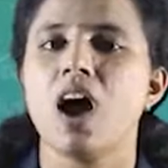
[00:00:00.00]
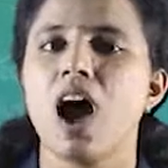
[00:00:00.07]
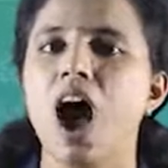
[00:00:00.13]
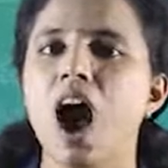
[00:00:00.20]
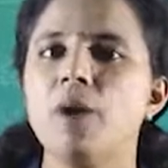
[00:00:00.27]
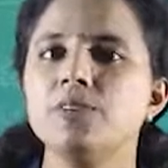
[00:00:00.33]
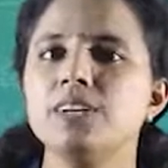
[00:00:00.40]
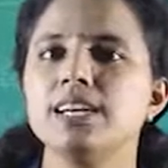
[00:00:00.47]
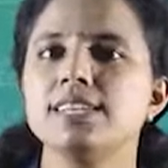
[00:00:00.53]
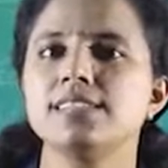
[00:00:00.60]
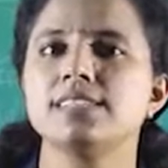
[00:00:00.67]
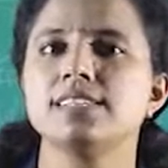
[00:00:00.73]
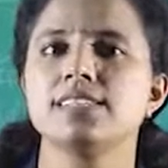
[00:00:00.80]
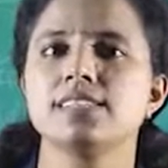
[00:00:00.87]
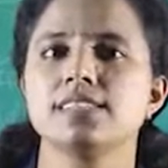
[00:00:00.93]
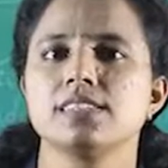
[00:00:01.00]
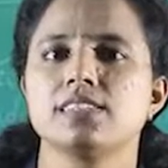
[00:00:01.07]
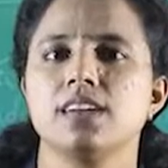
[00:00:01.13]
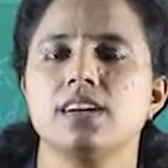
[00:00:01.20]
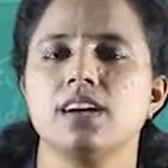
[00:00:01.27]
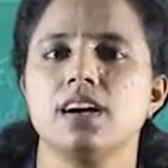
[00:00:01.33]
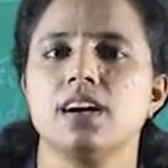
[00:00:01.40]
How does
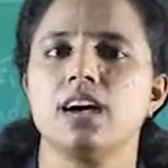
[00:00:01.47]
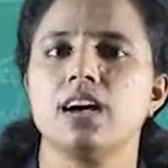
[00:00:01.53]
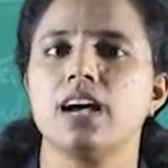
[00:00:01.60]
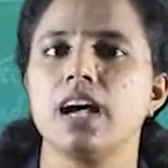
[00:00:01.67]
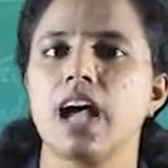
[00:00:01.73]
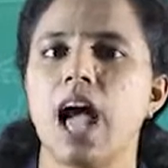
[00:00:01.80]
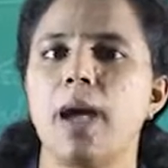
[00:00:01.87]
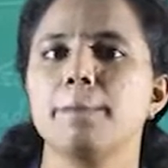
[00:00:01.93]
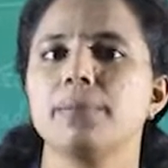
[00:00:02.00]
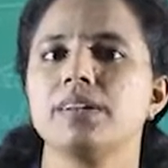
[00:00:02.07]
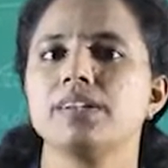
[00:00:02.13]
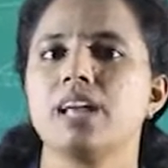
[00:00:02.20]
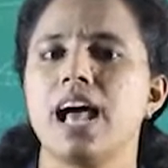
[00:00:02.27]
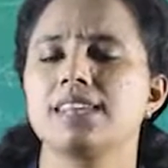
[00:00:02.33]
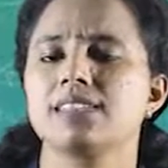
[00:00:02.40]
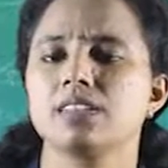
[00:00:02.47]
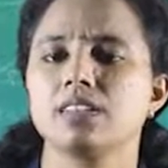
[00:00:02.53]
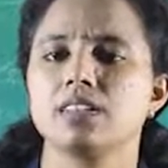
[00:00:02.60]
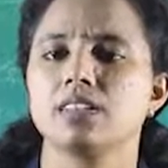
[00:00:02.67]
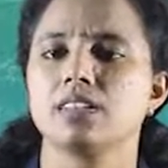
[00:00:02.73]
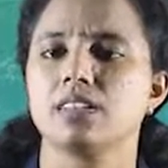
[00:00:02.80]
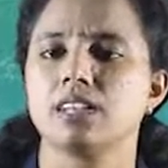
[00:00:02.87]
this happen as
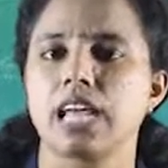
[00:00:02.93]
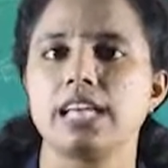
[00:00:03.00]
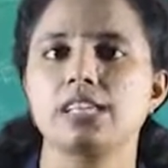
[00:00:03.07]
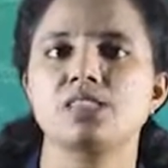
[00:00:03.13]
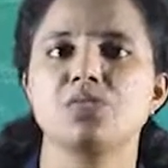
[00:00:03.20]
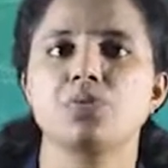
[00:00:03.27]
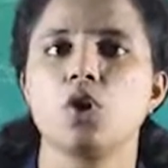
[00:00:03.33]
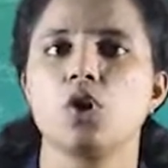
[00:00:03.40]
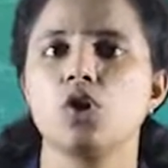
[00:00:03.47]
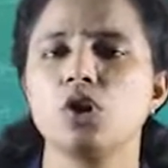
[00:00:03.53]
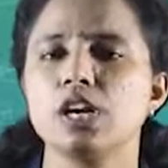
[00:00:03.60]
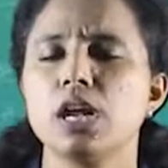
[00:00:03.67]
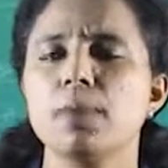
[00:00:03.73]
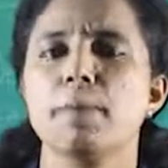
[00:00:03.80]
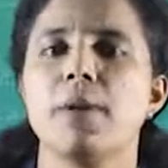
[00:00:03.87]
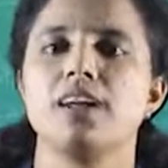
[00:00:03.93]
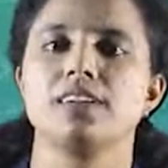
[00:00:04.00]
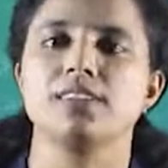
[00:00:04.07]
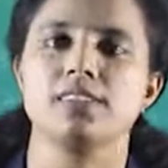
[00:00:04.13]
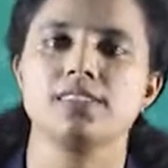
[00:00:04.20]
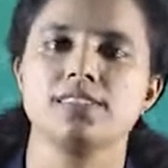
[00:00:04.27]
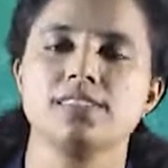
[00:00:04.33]
the case of colloidal
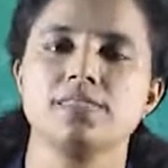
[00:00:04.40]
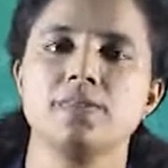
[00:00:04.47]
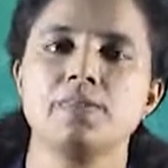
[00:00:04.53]
particles?